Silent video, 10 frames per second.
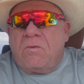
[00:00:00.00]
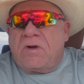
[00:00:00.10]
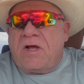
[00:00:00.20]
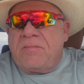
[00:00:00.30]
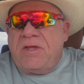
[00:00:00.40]

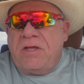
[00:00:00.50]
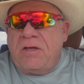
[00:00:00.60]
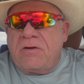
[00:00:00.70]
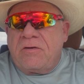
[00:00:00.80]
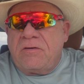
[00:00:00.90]
What I'm
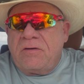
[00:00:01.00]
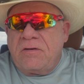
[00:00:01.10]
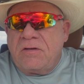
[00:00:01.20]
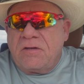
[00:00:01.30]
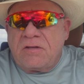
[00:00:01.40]
here,
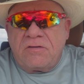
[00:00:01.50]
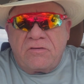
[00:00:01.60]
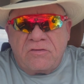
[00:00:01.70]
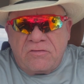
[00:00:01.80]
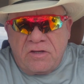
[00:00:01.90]
and
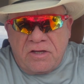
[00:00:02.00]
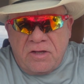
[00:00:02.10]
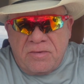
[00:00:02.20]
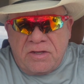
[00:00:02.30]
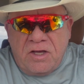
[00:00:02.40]
you can see I
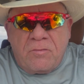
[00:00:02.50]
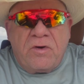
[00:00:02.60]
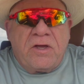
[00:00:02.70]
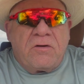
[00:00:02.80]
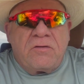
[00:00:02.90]
got my
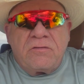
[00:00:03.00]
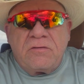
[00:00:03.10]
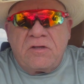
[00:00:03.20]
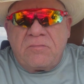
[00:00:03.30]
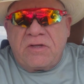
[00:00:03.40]
cowboy hat
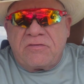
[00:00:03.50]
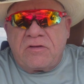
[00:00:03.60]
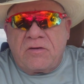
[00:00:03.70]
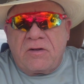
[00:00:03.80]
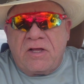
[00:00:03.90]
on and my
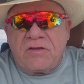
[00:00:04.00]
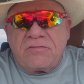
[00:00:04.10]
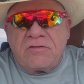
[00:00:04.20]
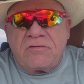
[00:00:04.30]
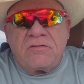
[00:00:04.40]

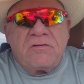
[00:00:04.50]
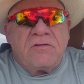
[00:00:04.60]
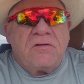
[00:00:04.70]
sunglasses.